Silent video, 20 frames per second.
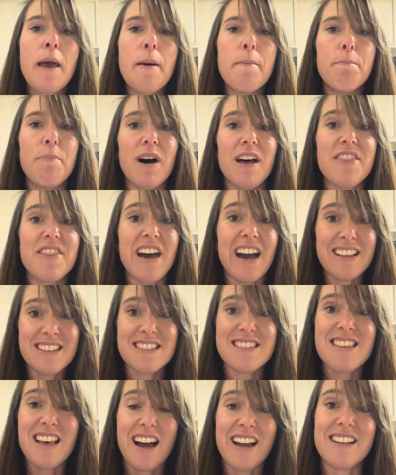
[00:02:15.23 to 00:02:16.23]
But that's
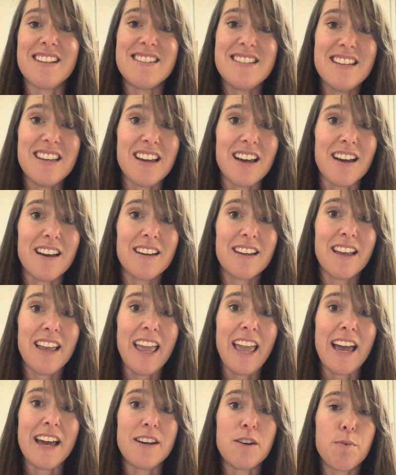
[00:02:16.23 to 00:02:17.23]
the idea.
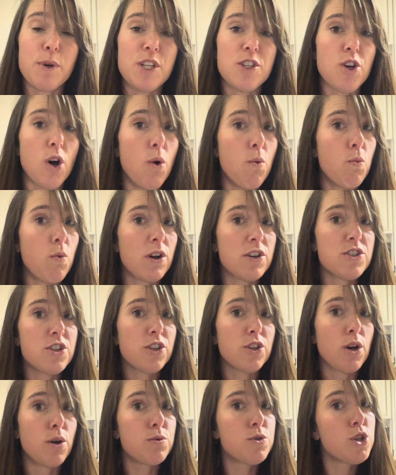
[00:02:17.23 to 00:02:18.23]
And we don't want to
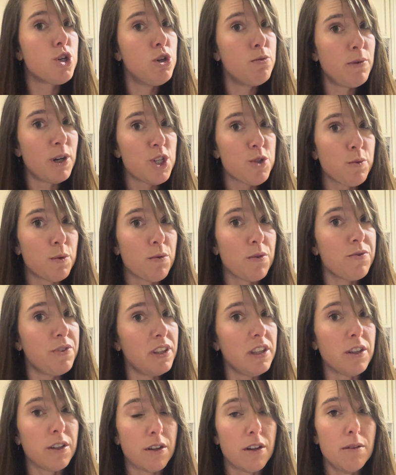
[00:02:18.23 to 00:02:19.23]
go too much when we're
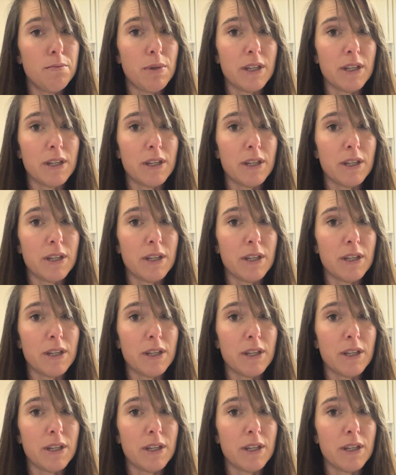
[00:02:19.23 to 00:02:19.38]
feeling good,